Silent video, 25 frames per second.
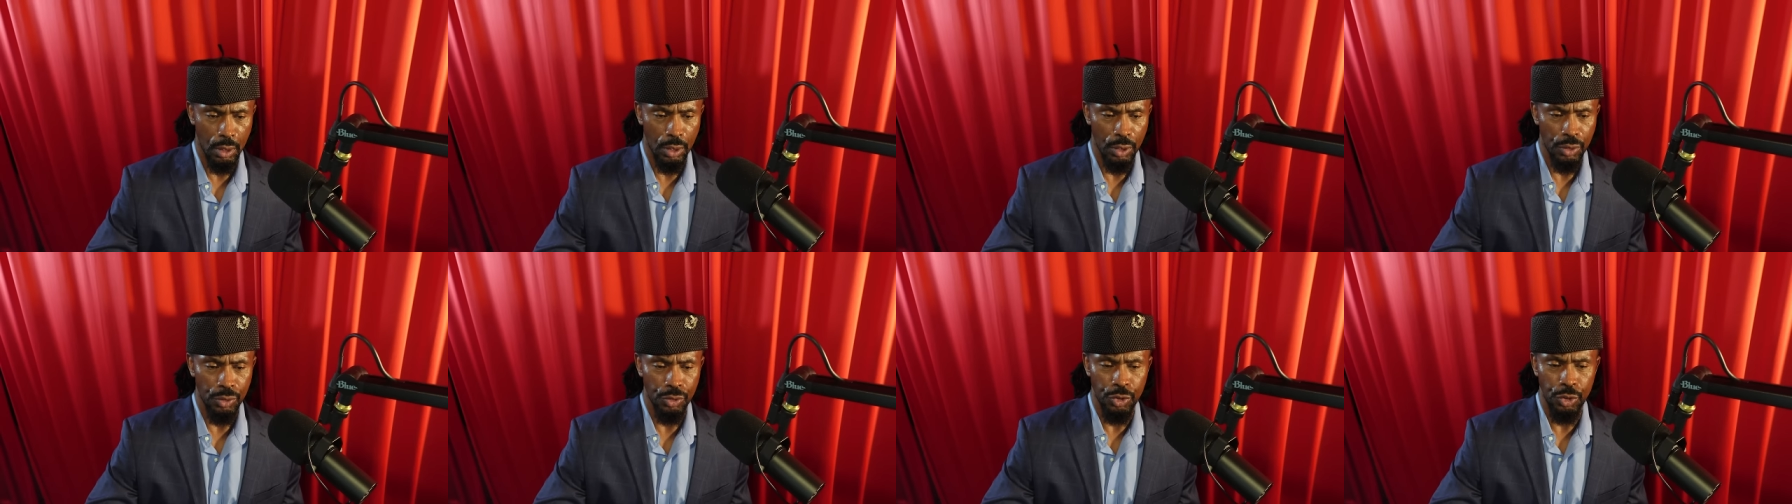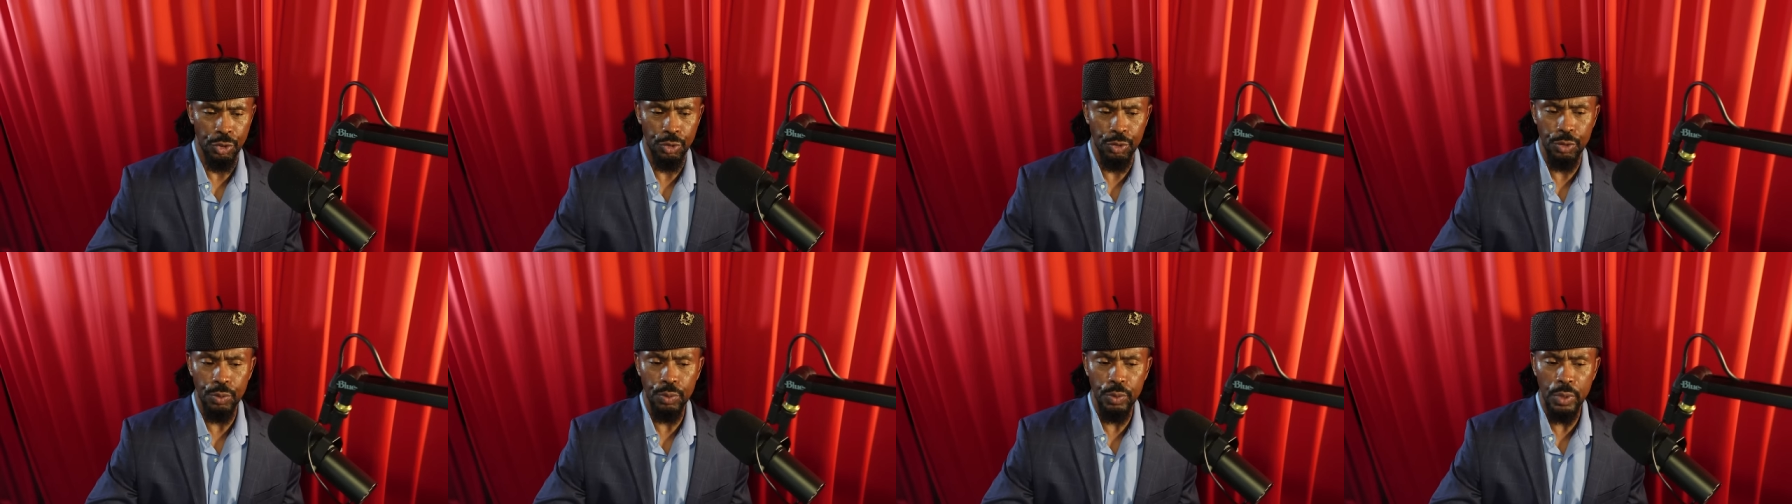Do
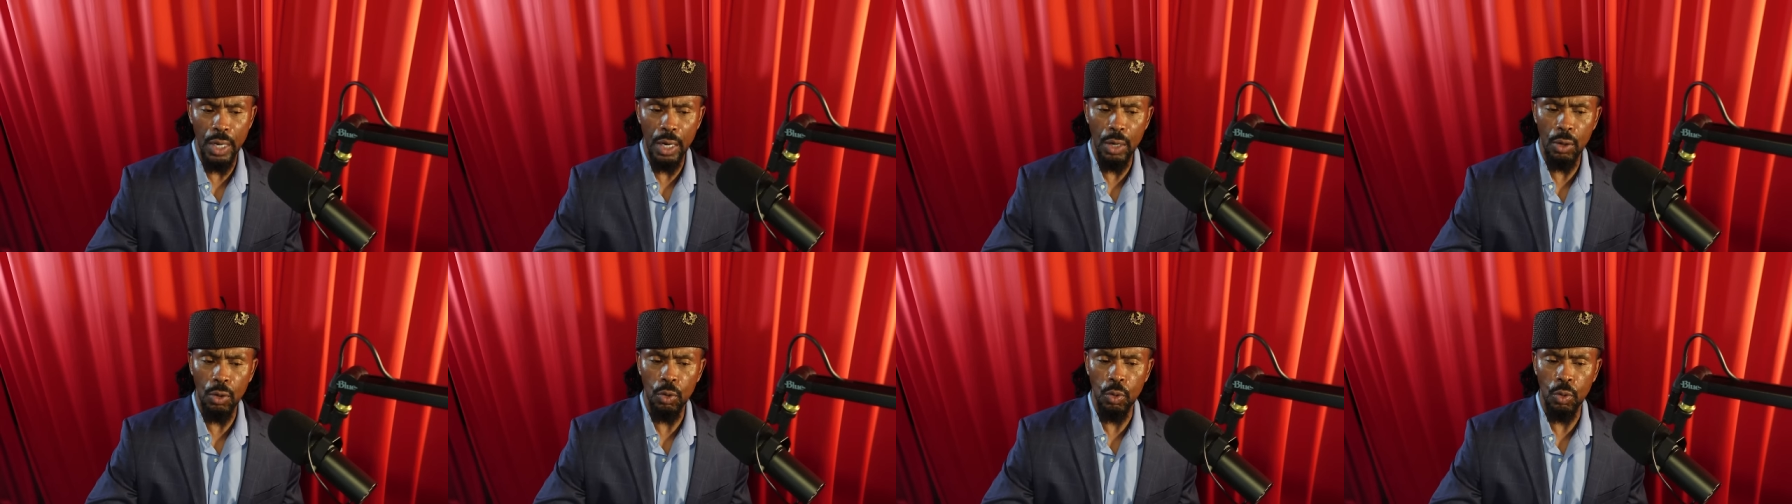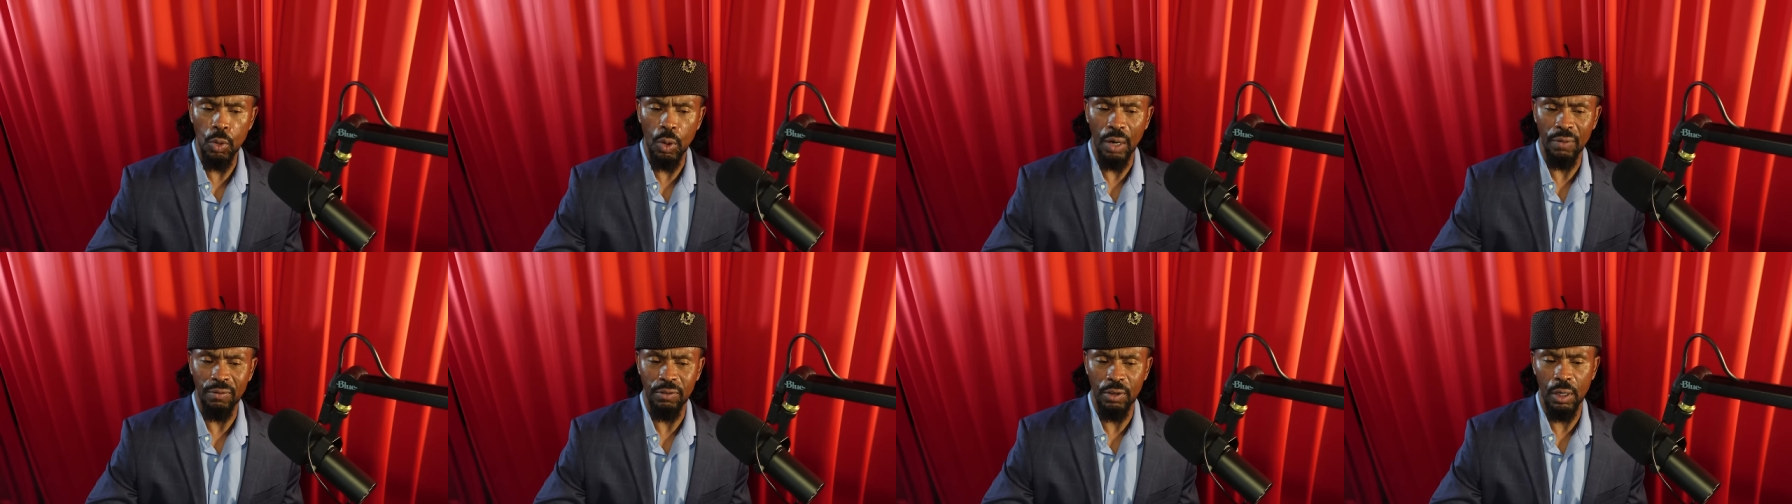you know
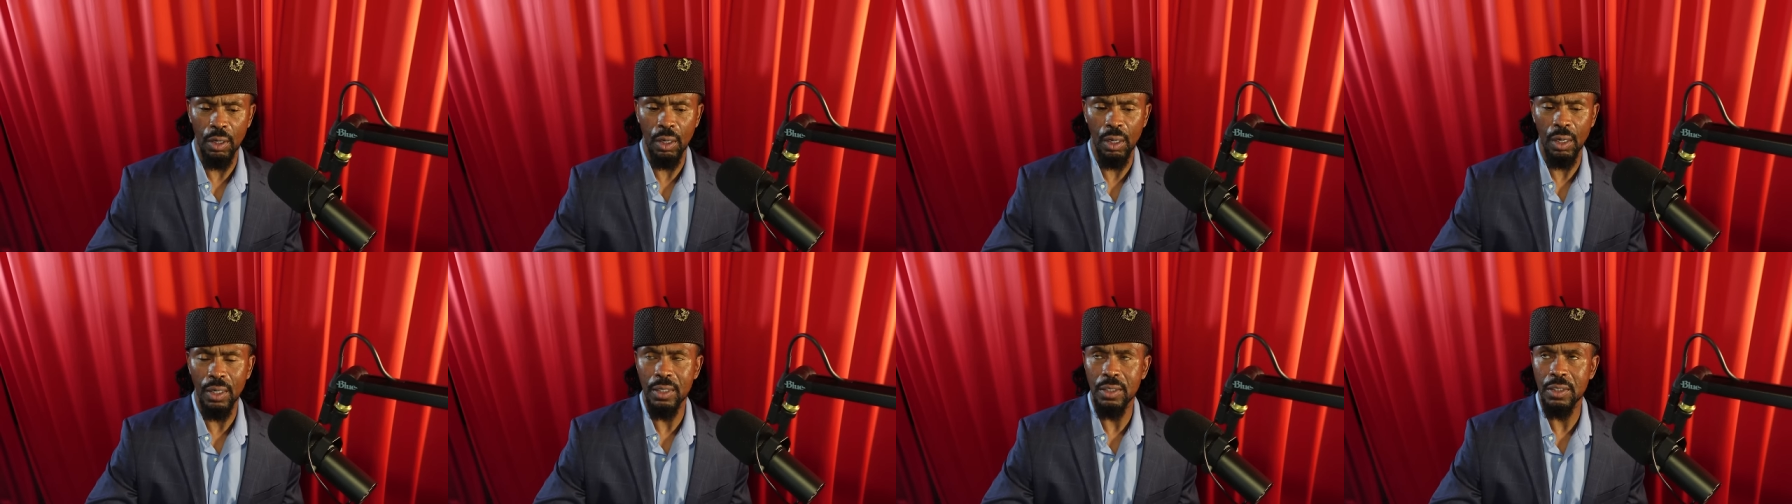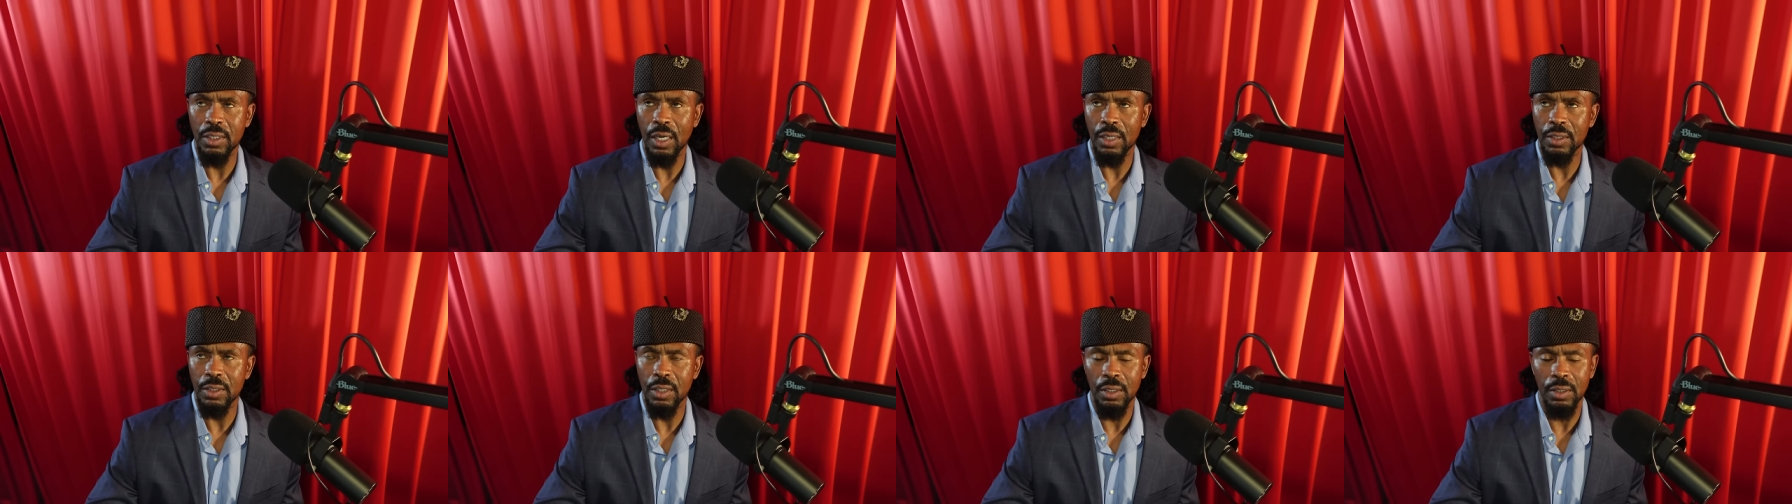of Kahan
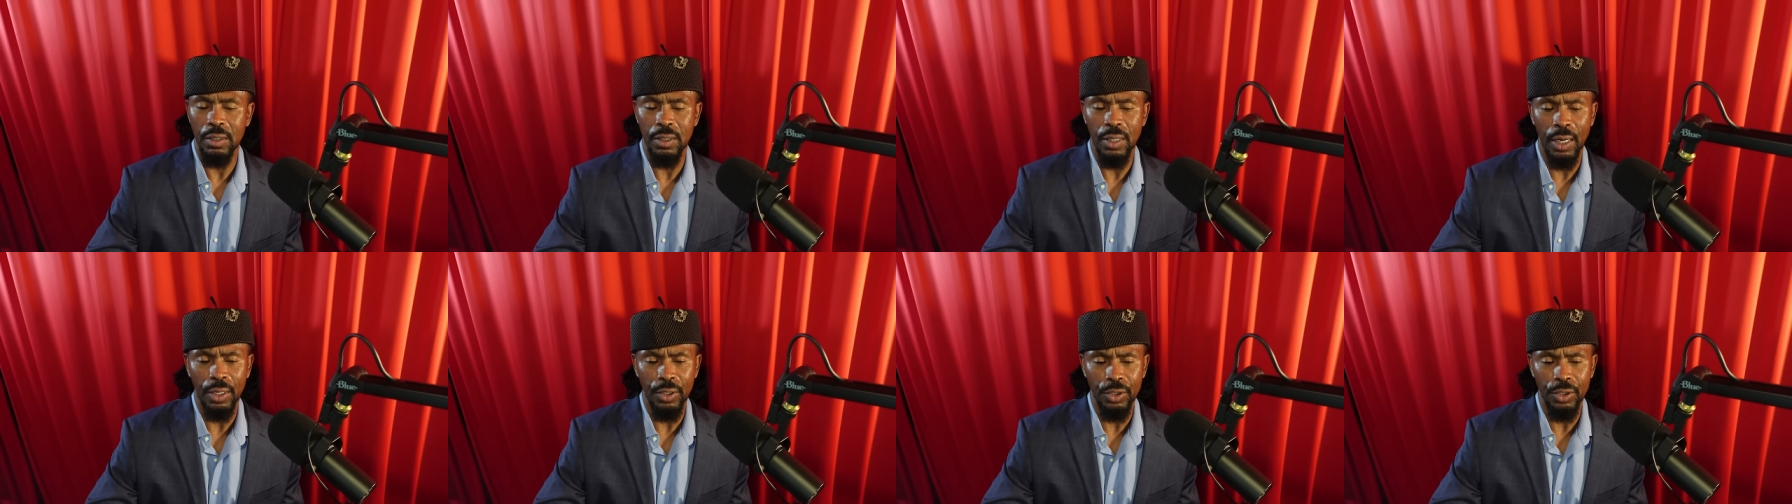Tazadaq's